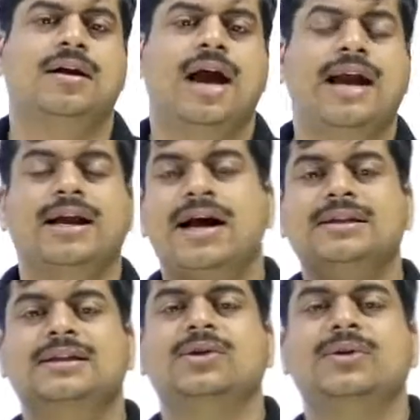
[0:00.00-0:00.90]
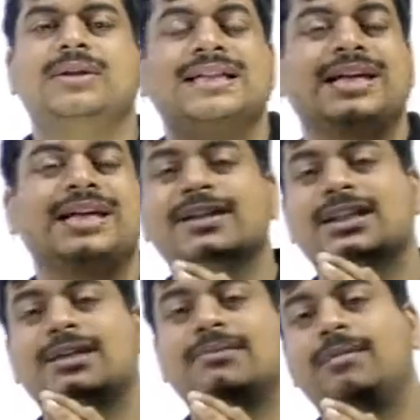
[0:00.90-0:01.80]
and I ask you, is it
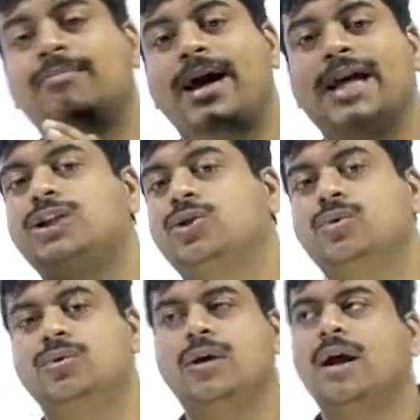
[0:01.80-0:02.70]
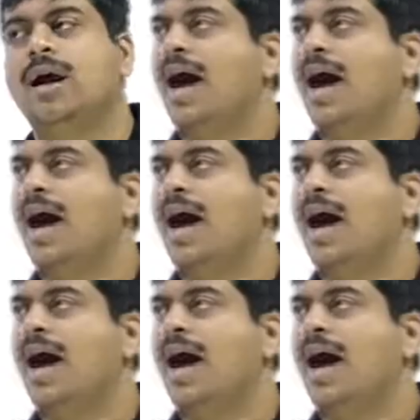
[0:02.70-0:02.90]
divisible by 2?